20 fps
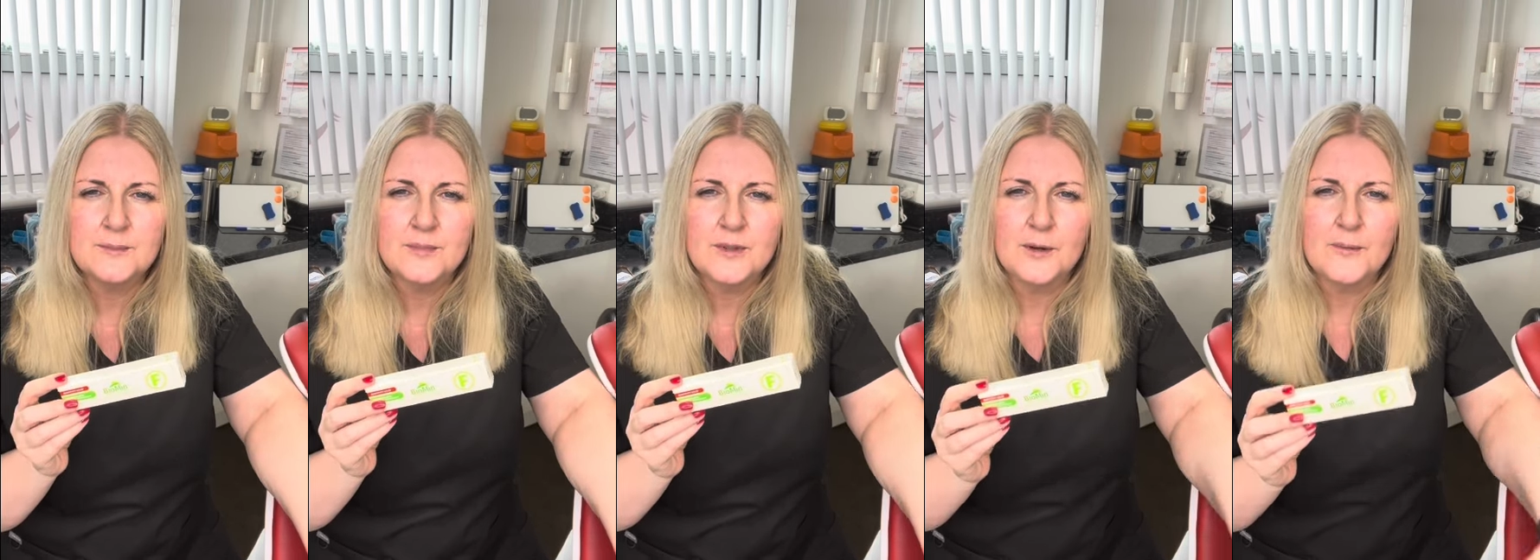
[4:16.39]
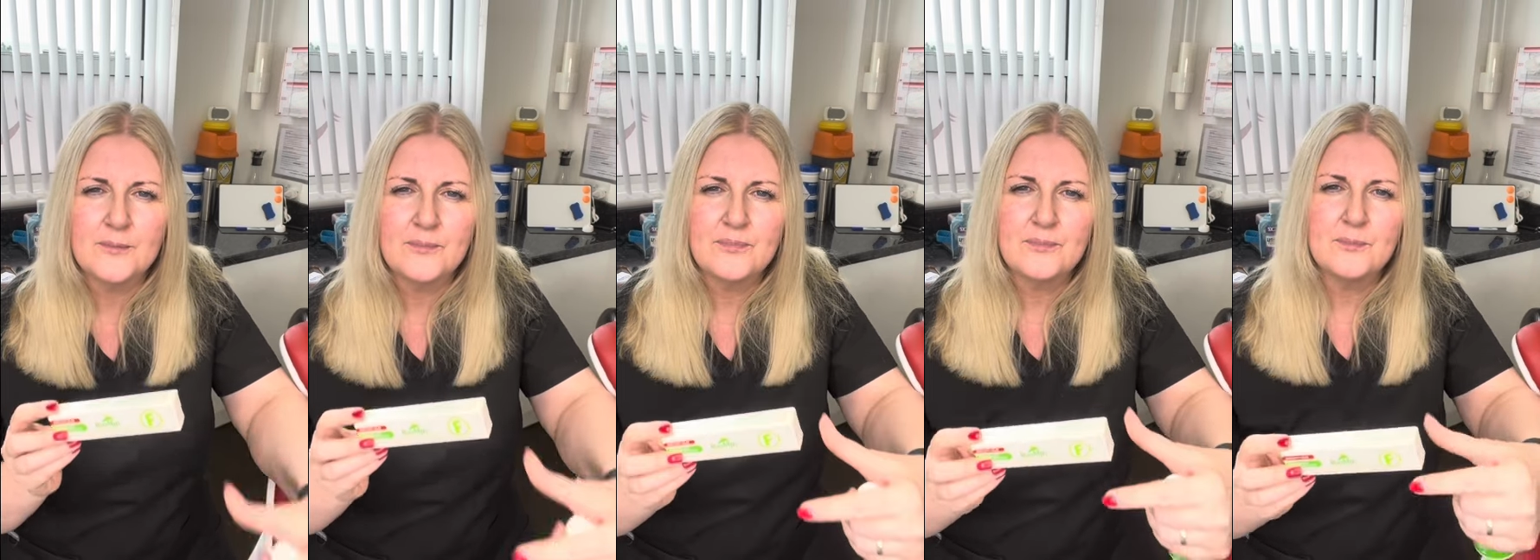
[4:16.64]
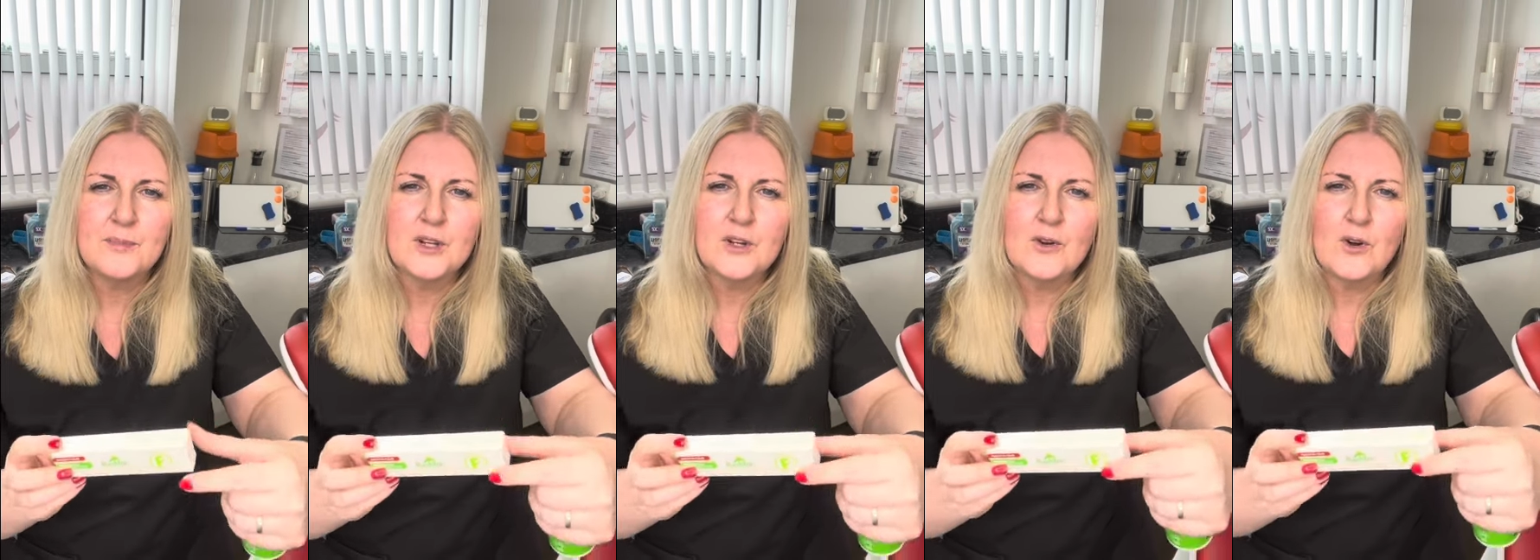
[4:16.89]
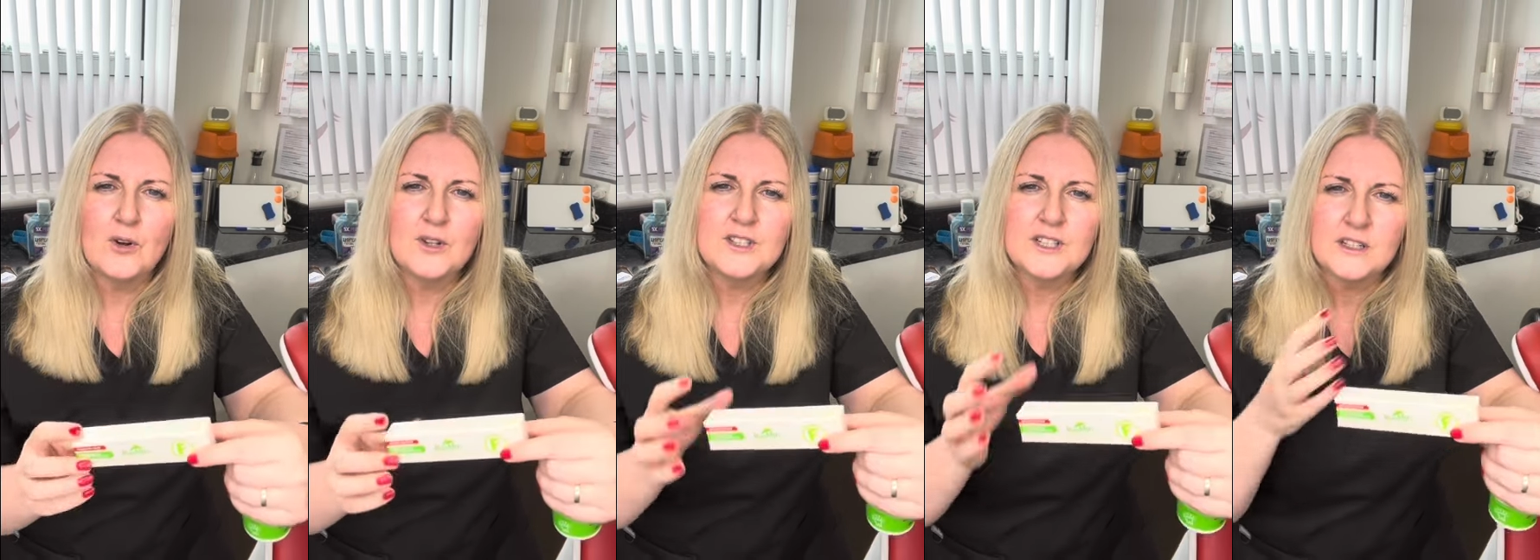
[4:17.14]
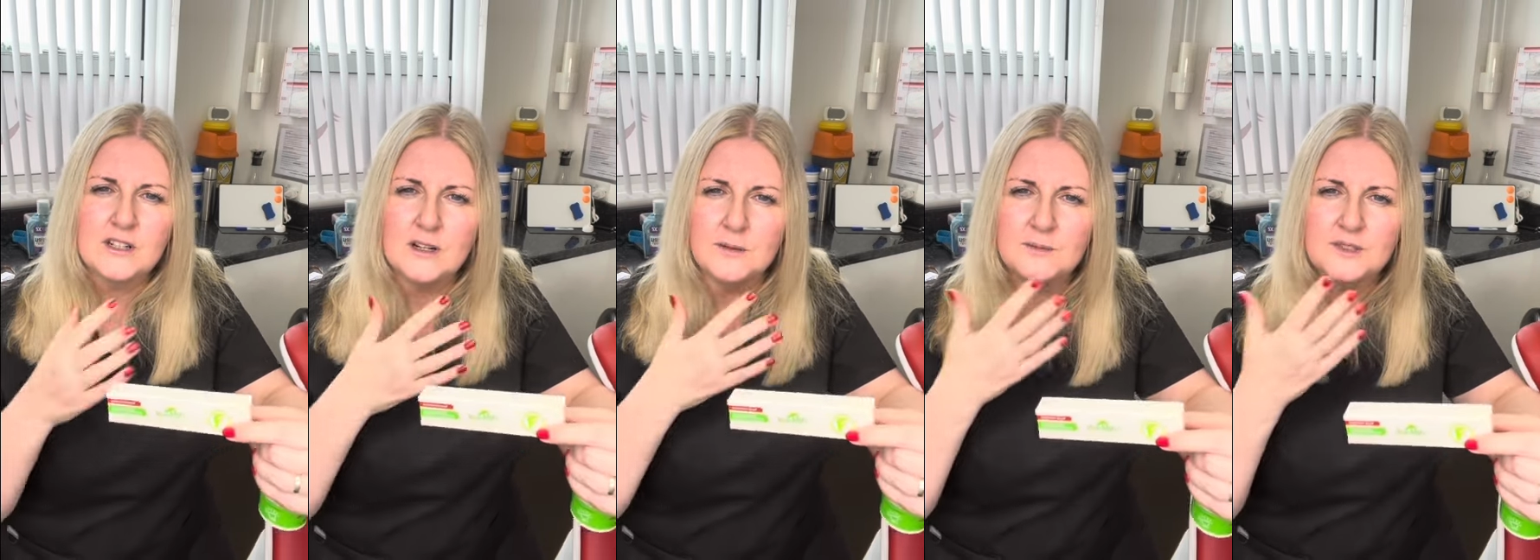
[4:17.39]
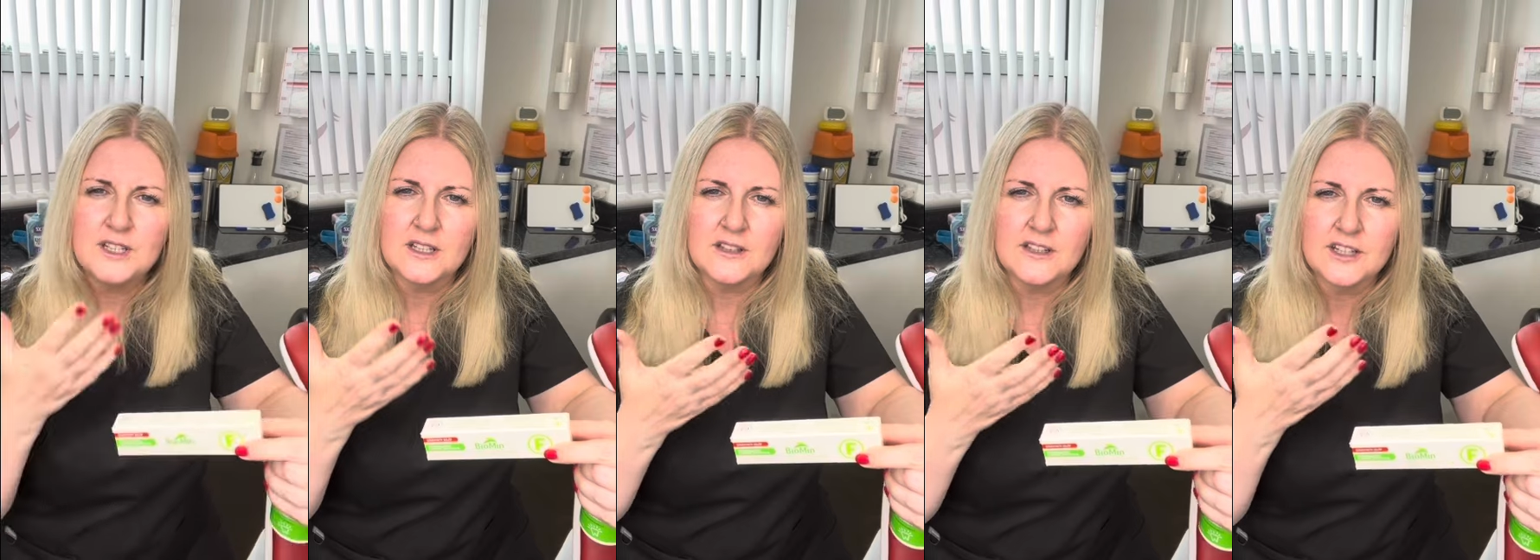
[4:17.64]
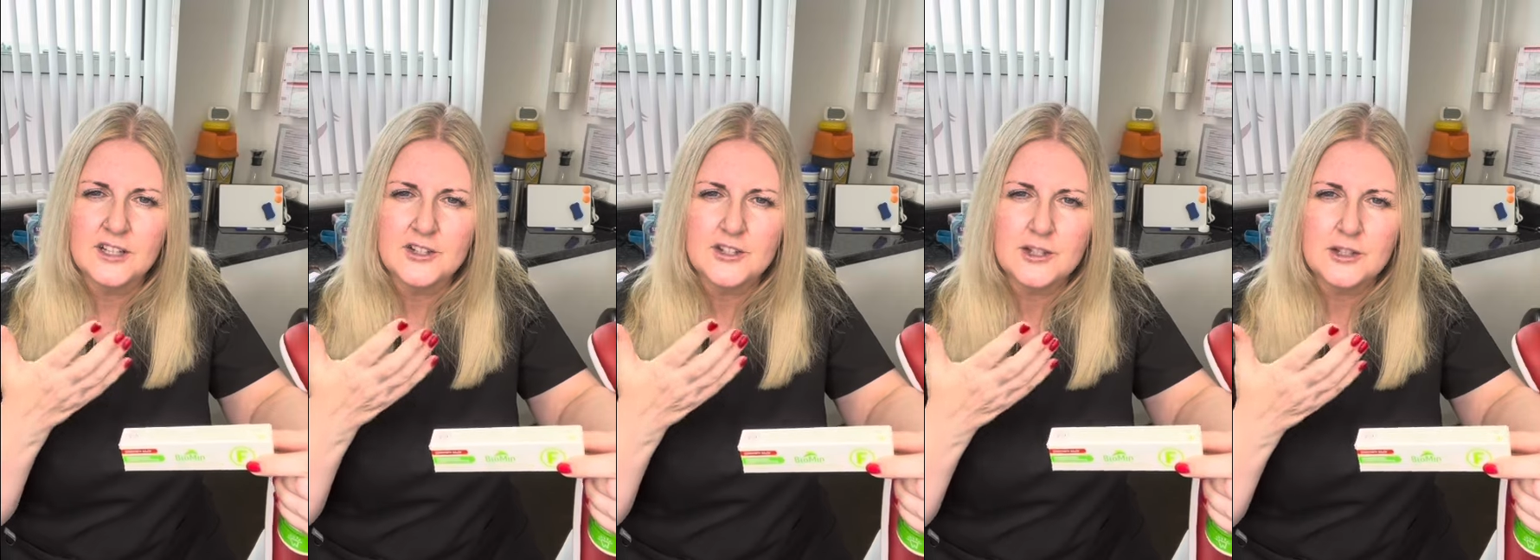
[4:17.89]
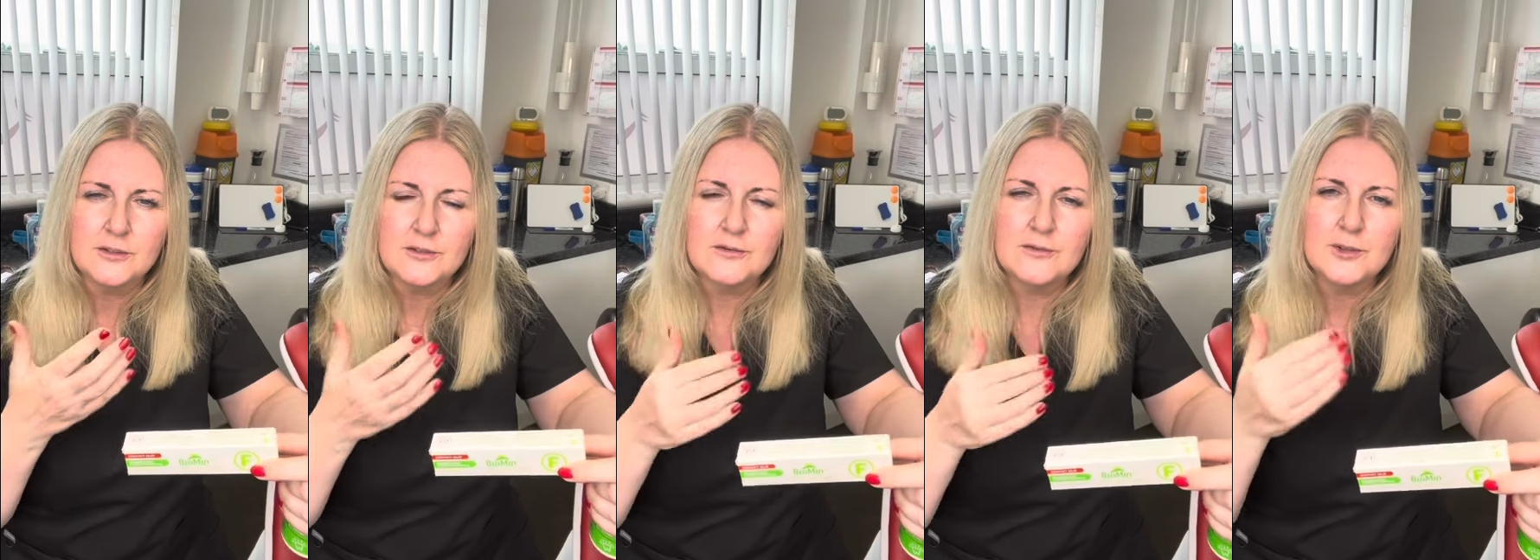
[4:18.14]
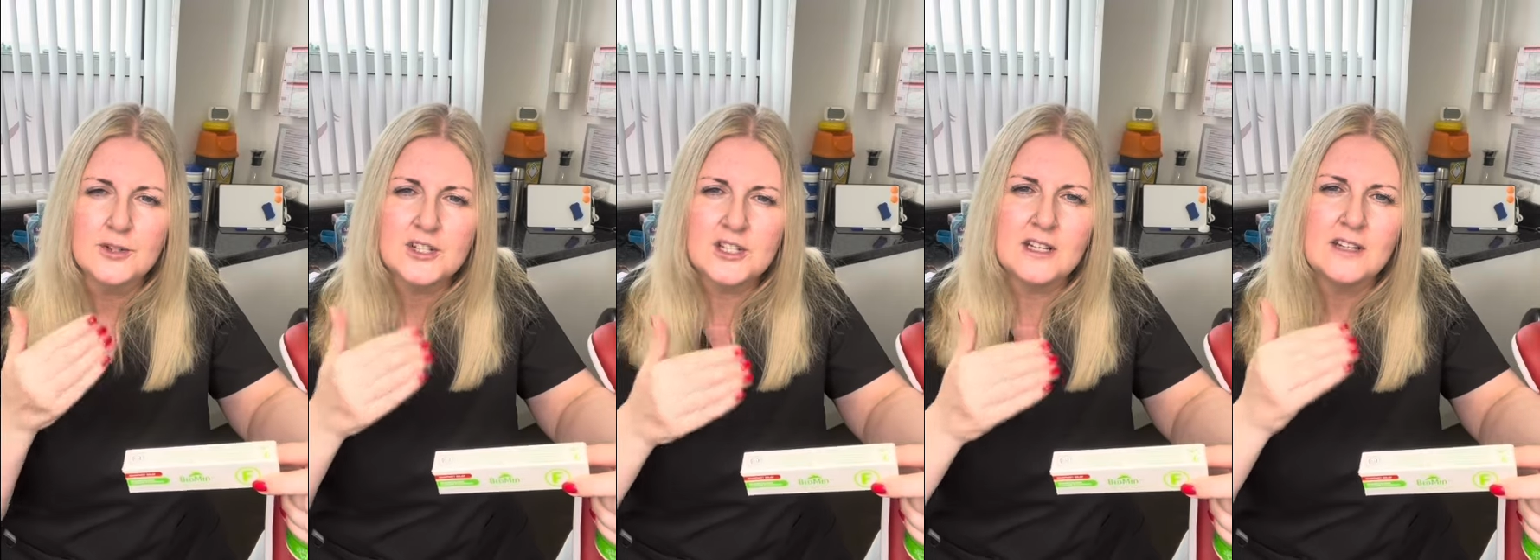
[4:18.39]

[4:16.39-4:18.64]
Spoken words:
but because it comes out like a shield force